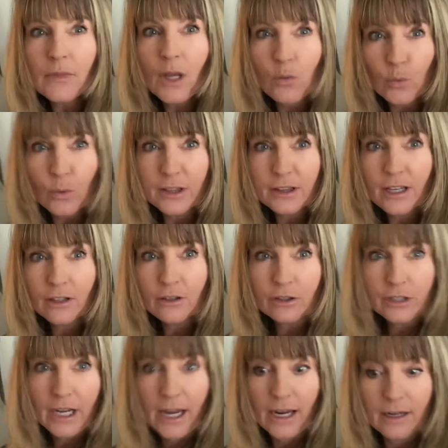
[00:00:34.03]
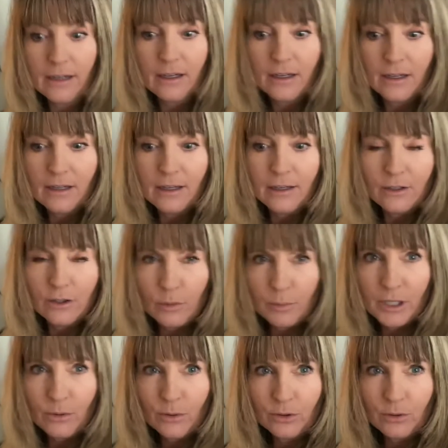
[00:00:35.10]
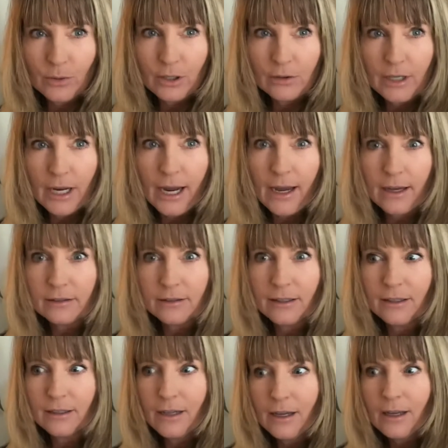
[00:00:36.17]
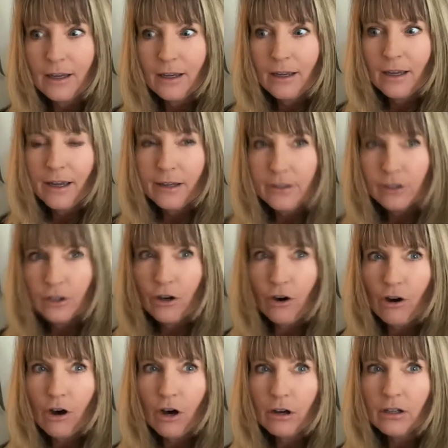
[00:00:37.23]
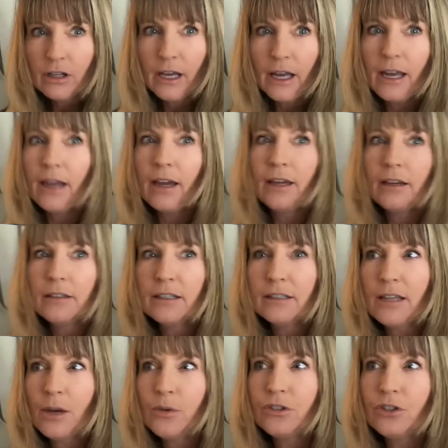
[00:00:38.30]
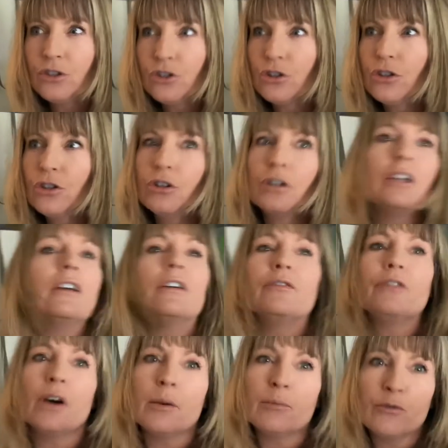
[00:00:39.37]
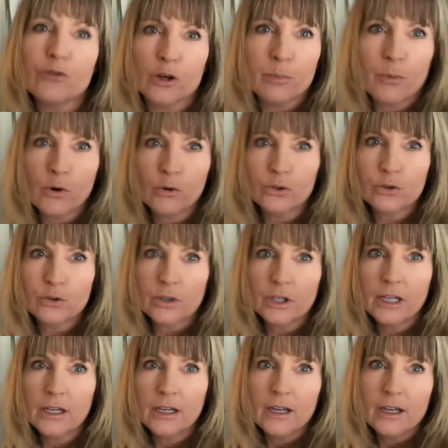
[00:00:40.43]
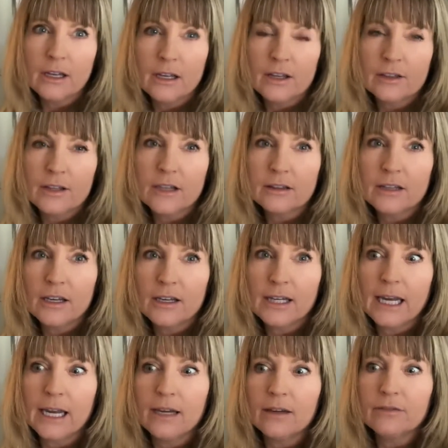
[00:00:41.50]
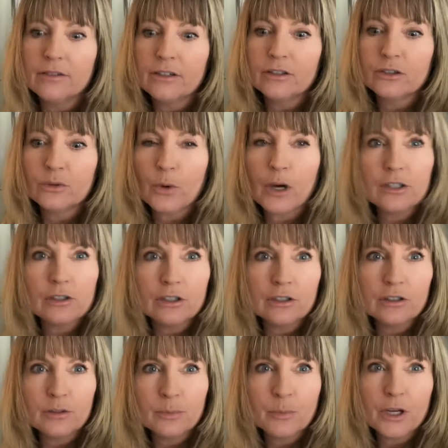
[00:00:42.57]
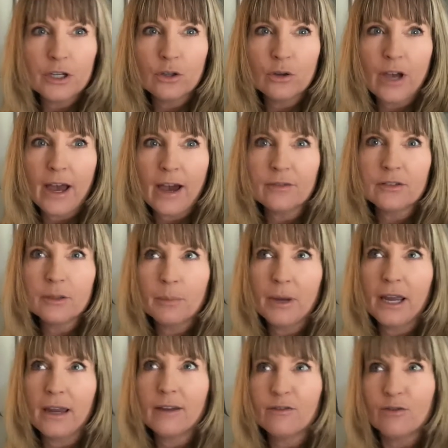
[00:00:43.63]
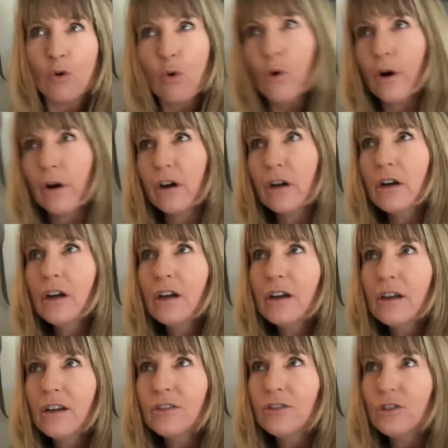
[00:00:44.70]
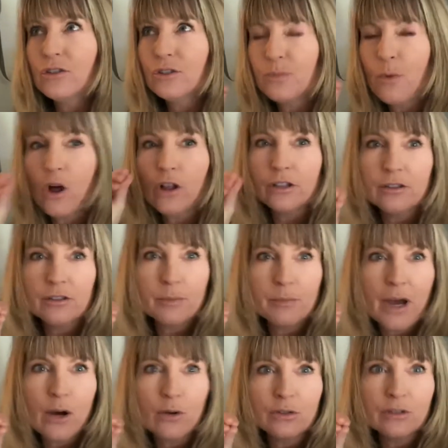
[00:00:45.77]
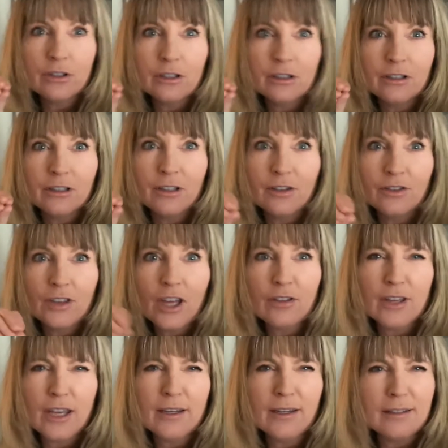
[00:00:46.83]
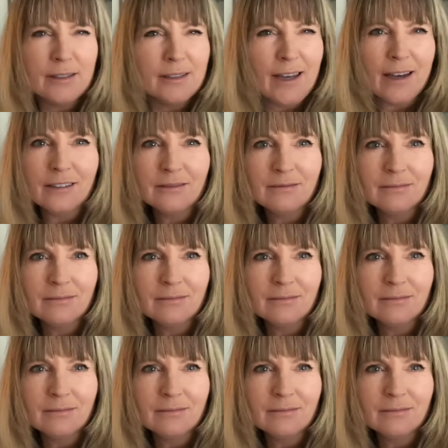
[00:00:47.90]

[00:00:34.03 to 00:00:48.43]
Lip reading: Went the other day, nobody was around to ask, had to call, and because I wasn't sure if for upholstery that they gave swatches, but you have to pay for the smallest amount that they can sell